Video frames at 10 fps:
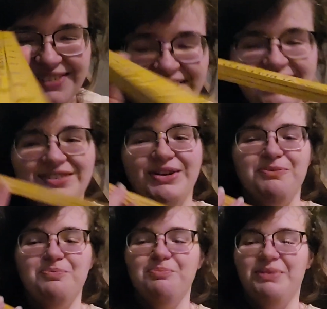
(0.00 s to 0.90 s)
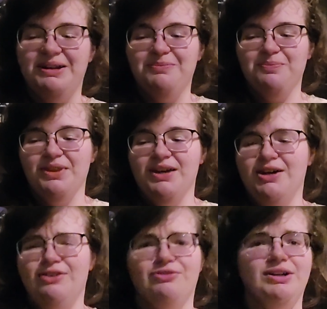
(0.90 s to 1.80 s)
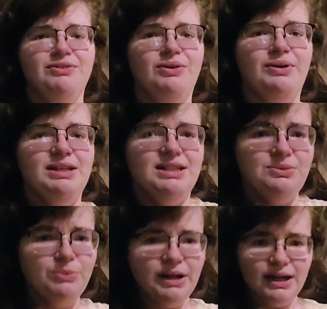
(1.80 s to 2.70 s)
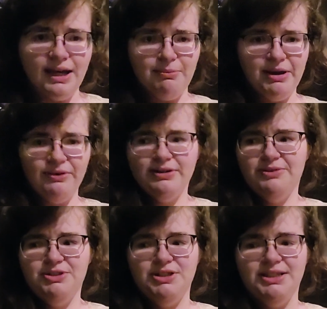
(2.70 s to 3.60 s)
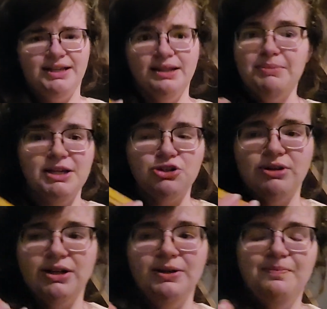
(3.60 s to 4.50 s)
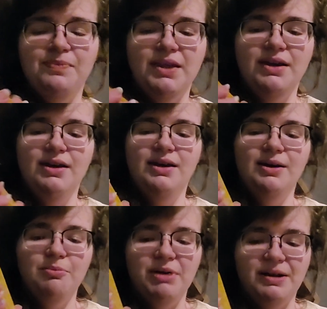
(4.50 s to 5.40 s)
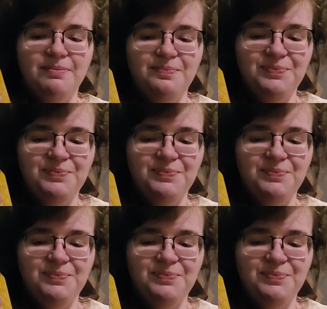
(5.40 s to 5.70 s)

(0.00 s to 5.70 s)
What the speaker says: the one down there. But for whatever reason, when it came out, that was just like the best trigger. But